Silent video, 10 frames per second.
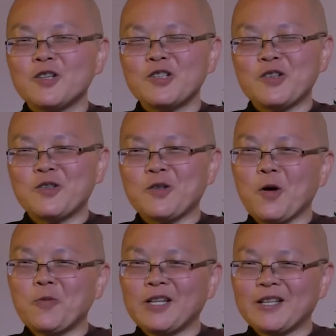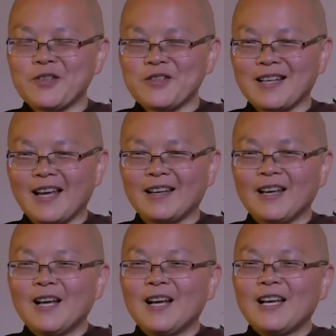she told me that she said
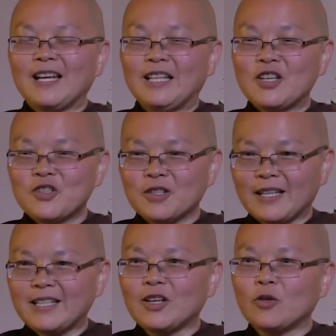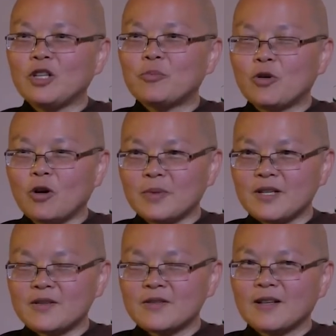initially they only
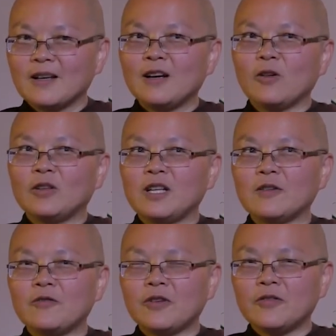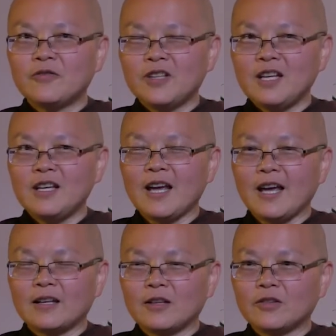promised only 50
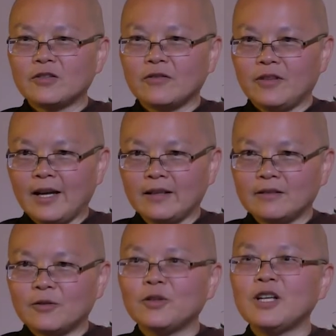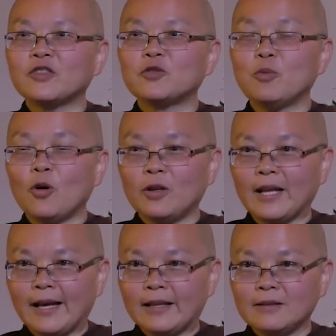acres of land, only a small
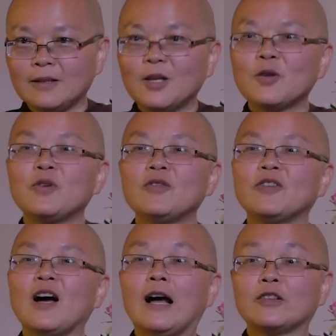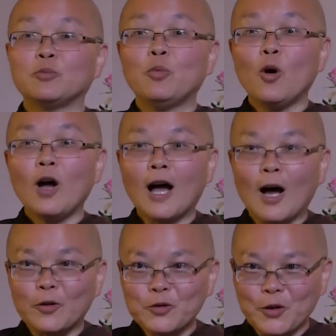land with a small
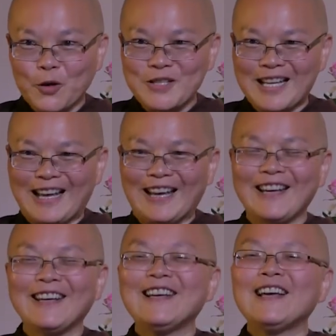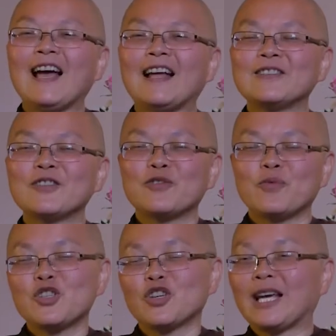house on there, and
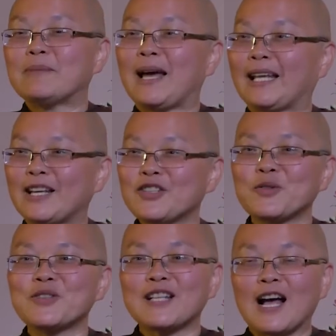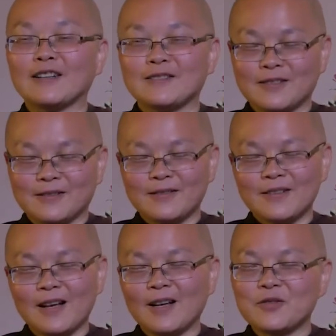which she can manage to start
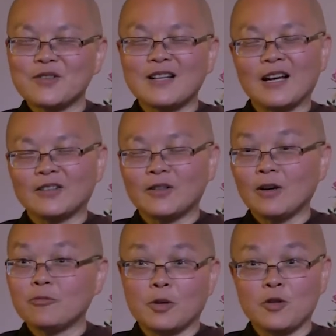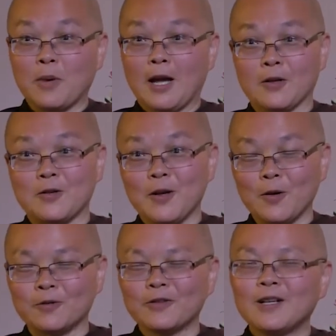it off because by
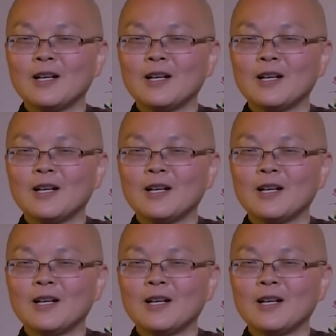herself.